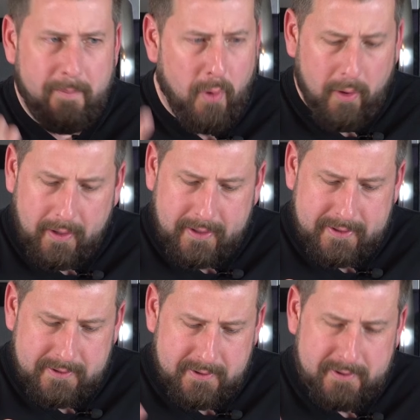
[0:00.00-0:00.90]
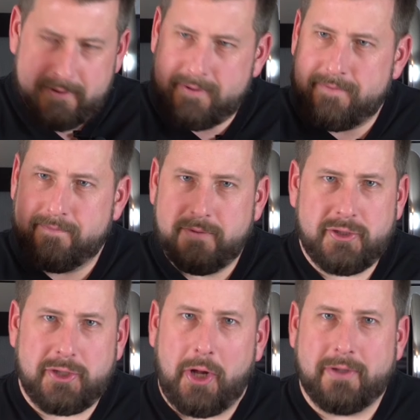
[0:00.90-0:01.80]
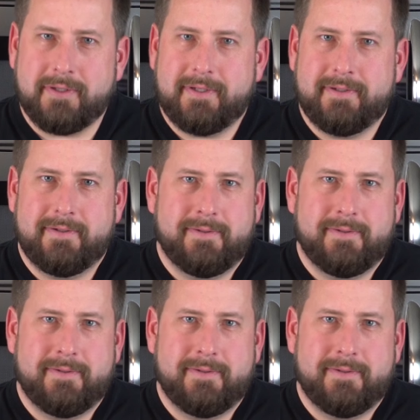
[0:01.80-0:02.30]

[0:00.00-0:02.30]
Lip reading: pork, salt,